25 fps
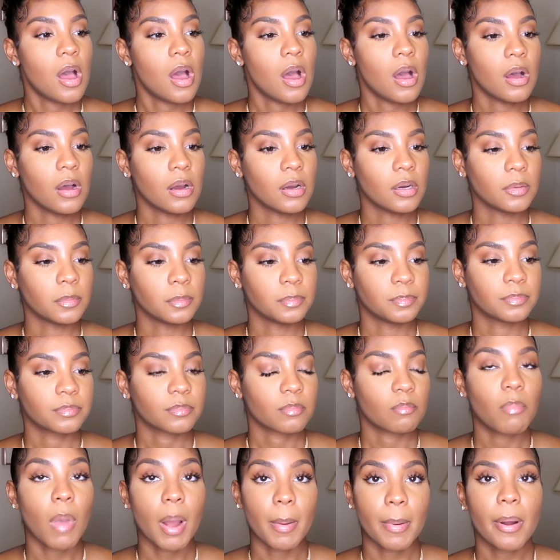
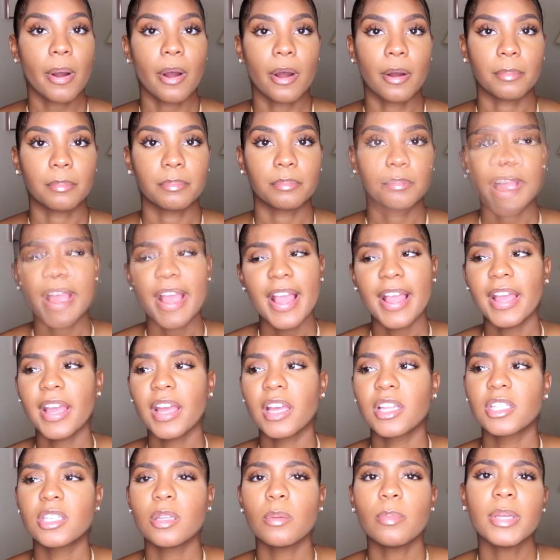my mom.
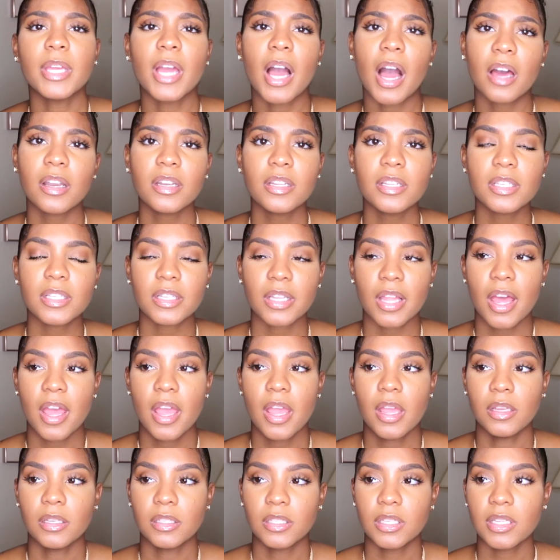And to be honest,
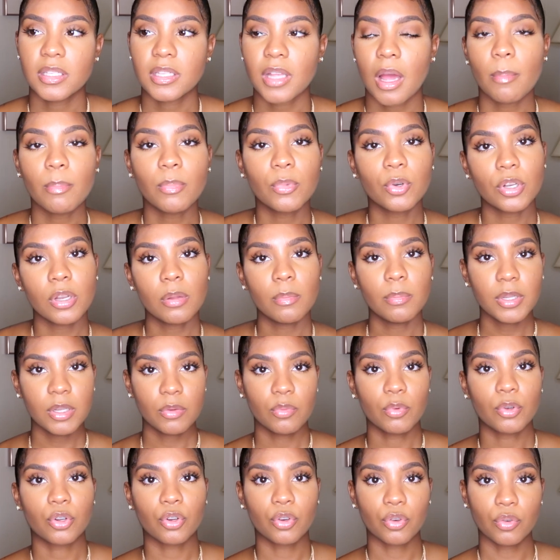like, since I'm gonna be
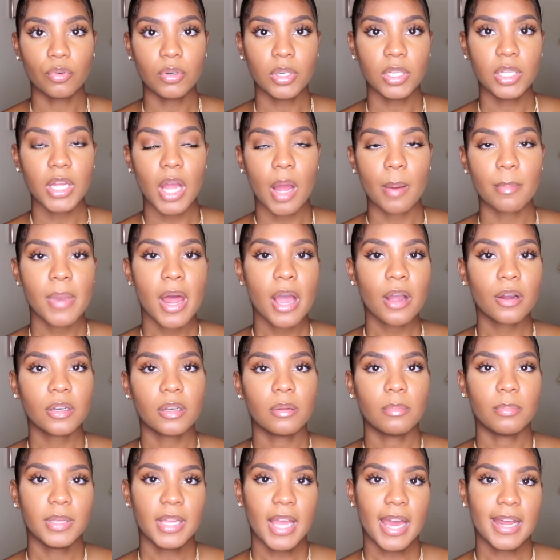recruiting, I'm not
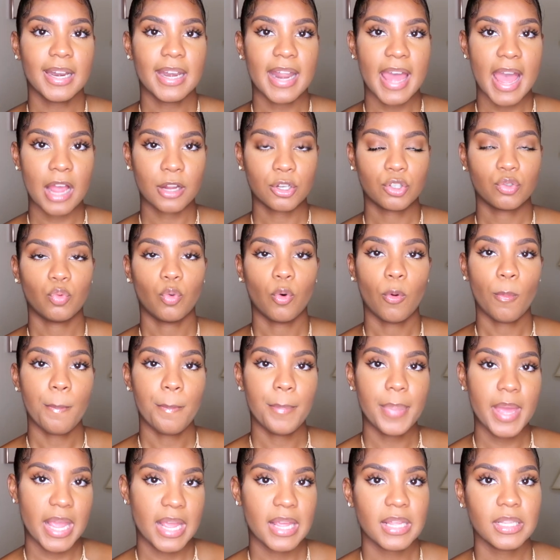gonna be at an actual
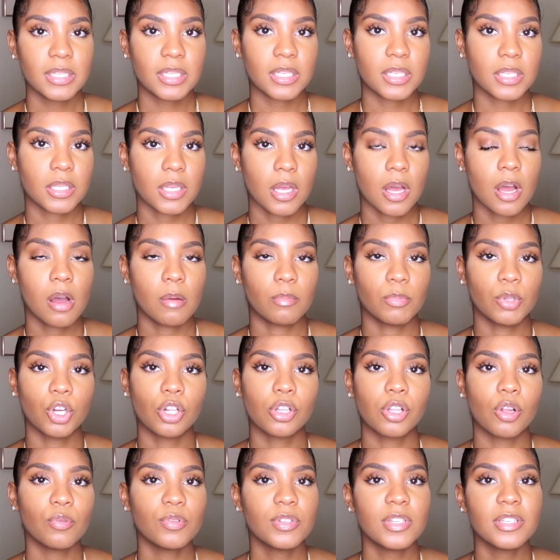base. The
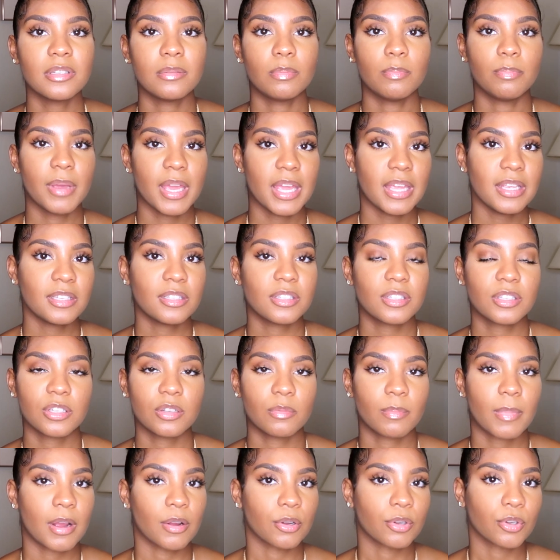closest base to
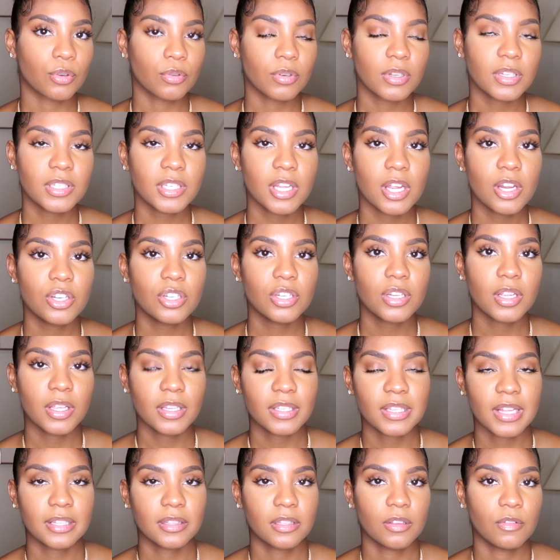my recruiting station
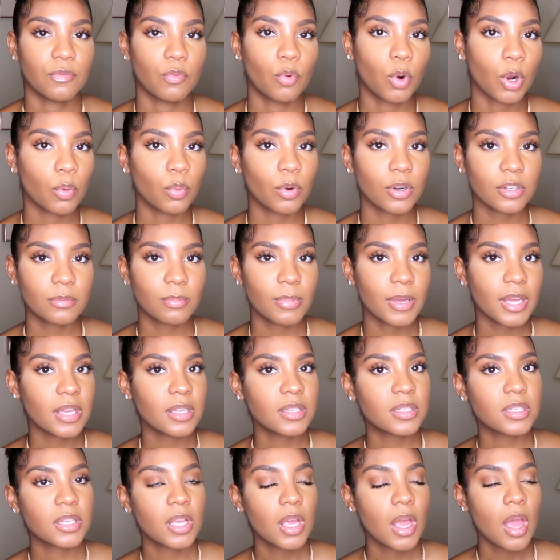is like the Fort Worth
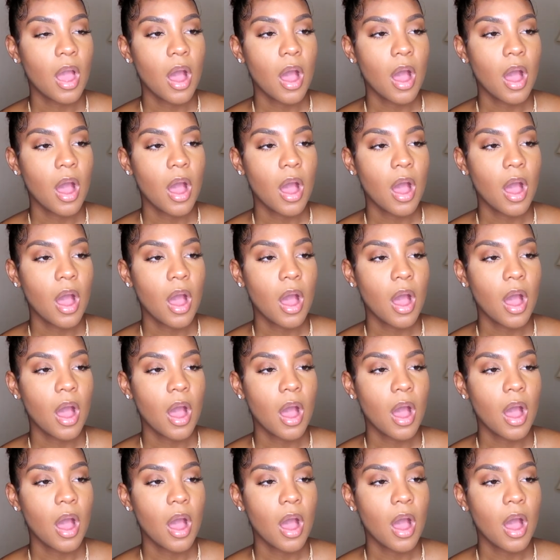base,